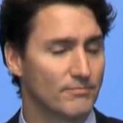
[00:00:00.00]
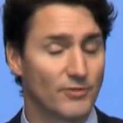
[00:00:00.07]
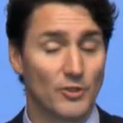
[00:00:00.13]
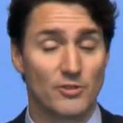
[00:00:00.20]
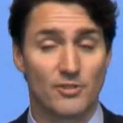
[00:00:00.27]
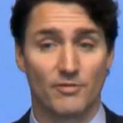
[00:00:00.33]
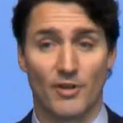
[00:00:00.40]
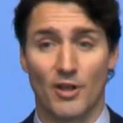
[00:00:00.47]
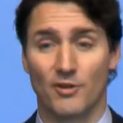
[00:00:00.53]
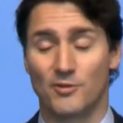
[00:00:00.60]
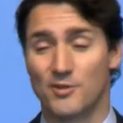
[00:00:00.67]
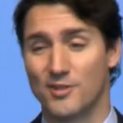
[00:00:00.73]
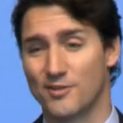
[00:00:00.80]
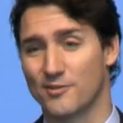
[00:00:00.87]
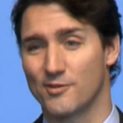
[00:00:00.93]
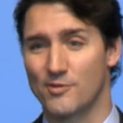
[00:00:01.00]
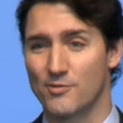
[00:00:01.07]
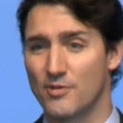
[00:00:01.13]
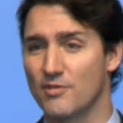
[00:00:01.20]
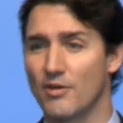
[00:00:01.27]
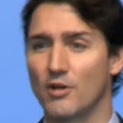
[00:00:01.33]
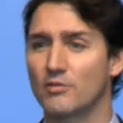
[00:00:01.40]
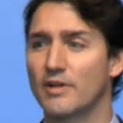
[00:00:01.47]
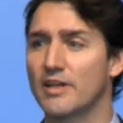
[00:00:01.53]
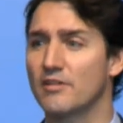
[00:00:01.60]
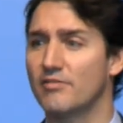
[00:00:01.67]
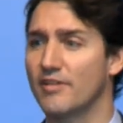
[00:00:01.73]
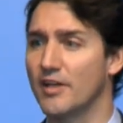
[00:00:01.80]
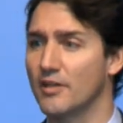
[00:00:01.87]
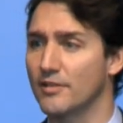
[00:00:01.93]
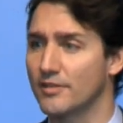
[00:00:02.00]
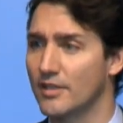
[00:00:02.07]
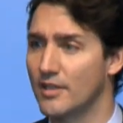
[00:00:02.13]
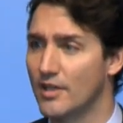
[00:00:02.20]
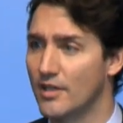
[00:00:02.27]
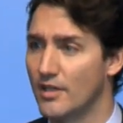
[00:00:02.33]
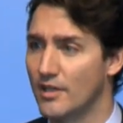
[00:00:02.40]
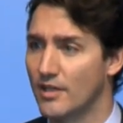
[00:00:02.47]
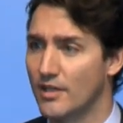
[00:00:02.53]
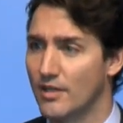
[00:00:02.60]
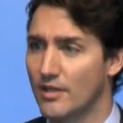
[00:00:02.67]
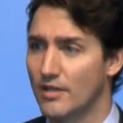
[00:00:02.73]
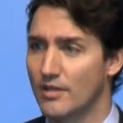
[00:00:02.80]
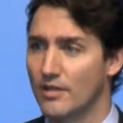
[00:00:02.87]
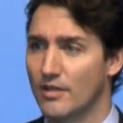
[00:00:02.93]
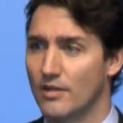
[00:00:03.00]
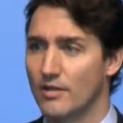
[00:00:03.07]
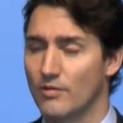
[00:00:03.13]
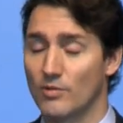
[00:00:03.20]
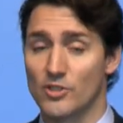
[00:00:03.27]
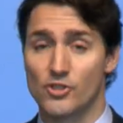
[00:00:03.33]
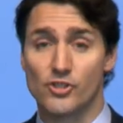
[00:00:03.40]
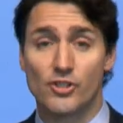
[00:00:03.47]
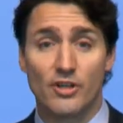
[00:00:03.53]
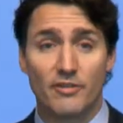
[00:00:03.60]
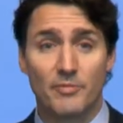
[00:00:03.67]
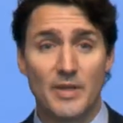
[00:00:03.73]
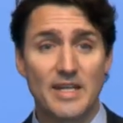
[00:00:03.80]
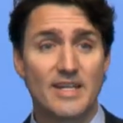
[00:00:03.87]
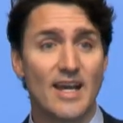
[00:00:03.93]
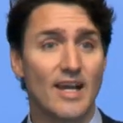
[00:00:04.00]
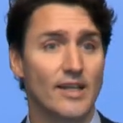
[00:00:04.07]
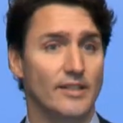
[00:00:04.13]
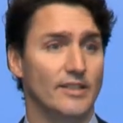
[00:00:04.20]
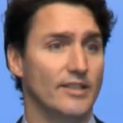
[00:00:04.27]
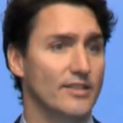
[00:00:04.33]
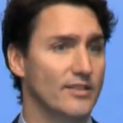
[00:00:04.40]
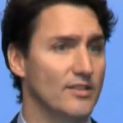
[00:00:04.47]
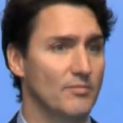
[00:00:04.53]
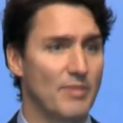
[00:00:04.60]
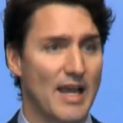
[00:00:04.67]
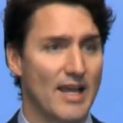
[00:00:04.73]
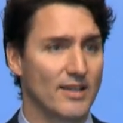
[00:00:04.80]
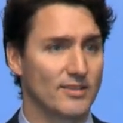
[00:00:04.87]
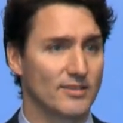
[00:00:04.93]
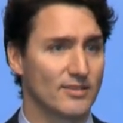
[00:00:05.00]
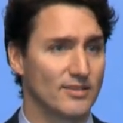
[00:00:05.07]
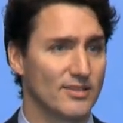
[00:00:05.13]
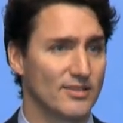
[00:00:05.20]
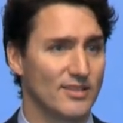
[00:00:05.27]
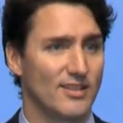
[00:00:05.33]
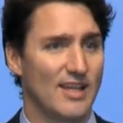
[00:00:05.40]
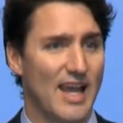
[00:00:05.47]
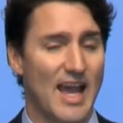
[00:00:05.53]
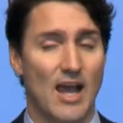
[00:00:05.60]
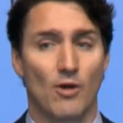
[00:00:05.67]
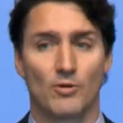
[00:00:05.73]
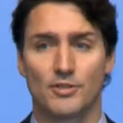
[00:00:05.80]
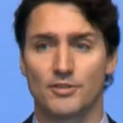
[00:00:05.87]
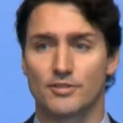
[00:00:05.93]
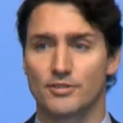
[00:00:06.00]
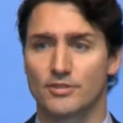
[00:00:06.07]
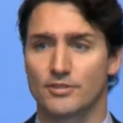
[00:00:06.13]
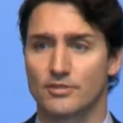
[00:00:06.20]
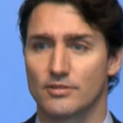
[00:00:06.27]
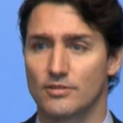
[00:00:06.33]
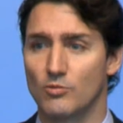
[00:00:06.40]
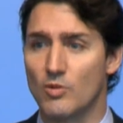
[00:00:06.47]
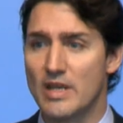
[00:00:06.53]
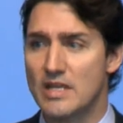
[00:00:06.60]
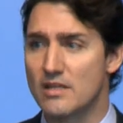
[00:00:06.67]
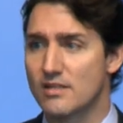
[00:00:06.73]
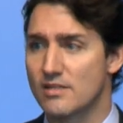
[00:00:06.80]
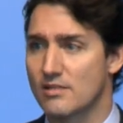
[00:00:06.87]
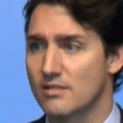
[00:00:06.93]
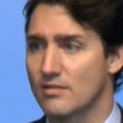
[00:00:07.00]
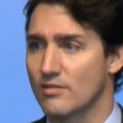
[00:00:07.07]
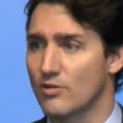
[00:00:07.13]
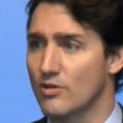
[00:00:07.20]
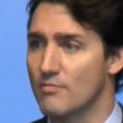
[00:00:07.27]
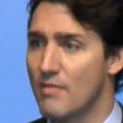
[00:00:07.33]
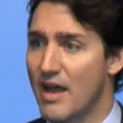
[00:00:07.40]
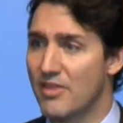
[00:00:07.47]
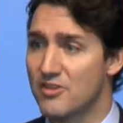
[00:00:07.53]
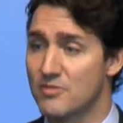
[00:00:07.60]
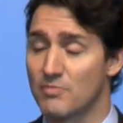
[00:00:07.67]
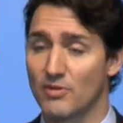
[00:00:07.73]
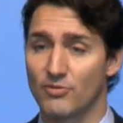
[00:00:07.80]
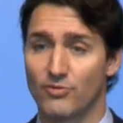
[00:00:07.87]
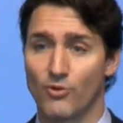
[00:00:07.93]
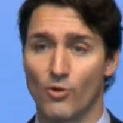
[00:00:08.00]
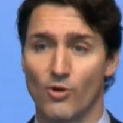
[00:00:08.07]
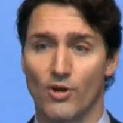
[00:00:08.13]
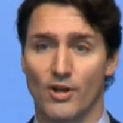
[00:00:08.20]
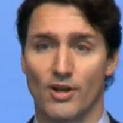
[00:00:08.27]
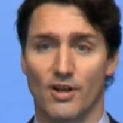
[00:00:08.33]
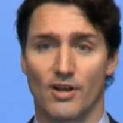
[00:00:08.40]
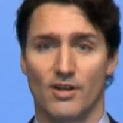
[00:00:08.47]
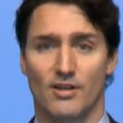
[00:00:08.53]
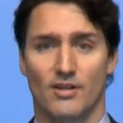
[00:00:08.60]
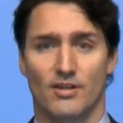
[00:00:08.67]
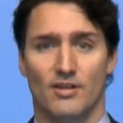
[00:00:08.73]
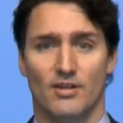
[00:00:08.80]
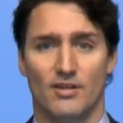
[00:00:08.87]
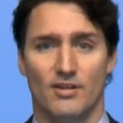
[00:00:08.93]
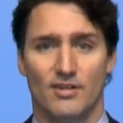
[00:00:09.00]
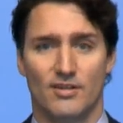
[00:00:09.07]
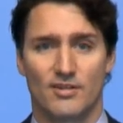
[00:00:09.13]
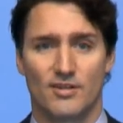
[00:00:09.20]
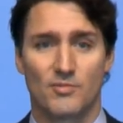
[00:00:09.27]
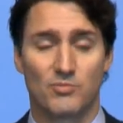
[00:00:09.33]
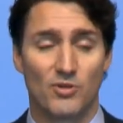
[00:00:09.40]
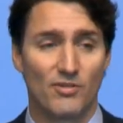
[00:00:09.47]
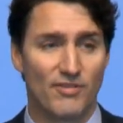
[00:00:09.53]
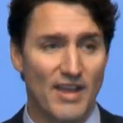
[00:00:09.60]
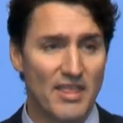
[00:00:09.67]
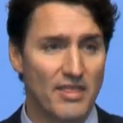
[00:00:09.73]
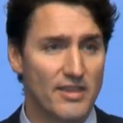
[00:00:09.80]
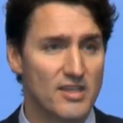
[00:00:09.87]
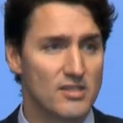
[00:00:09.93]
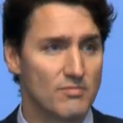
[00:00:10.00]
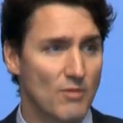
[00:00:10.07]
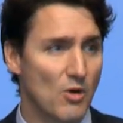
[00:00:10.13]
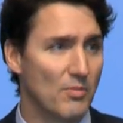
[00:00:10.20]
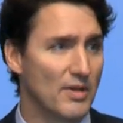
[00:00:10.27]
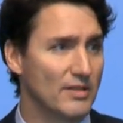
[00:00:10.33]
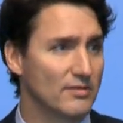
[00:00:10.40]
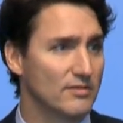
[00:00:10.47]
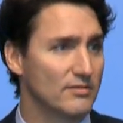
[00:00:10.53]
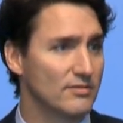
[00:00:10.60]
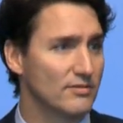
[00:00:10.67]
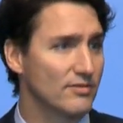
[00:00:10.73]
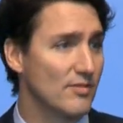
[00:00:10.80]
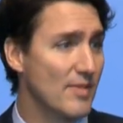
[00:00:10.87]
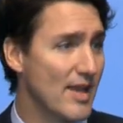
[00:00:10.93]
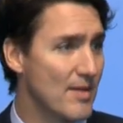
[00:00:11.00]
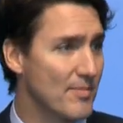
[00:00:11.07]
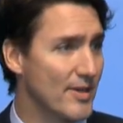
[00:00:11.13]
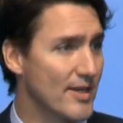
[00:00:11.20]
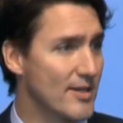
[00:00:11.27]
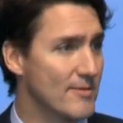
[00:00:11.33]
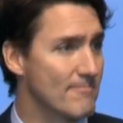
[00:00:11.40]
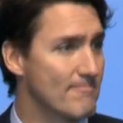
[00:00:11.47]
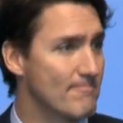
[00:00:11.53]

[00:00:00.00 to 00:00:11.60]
First of all, we've already failed. What should have been done in the past hours, weeks, or months before to prevent this moment from happening?